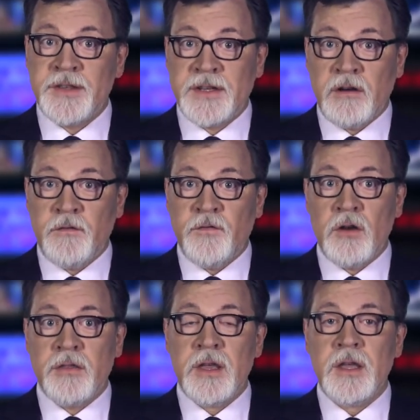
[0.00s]
Sarah
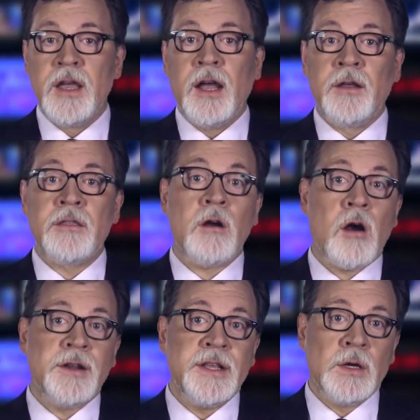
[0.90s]
Firth, another
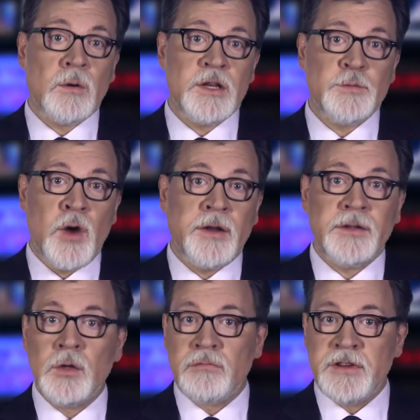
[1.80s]
RT
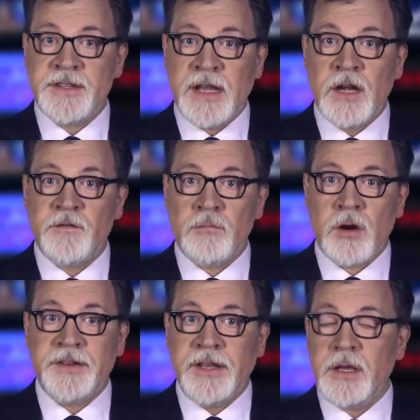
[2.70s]
correspondent who resigned from
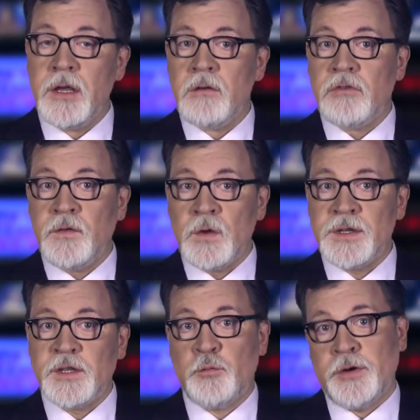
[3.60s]
RT,
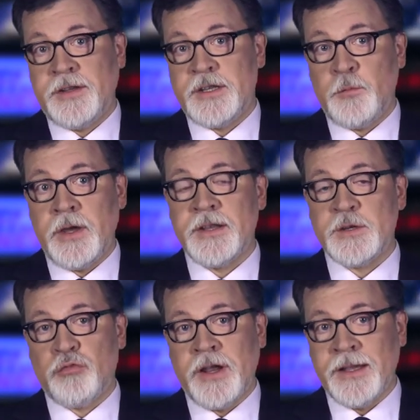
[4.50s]
refusing to participate in
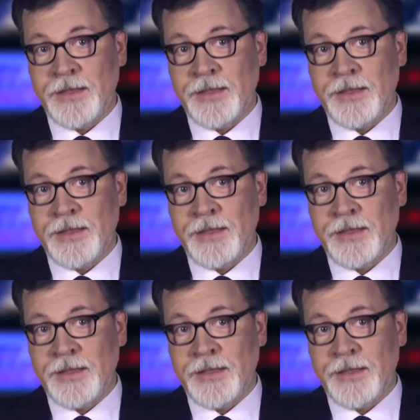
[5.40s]
spreading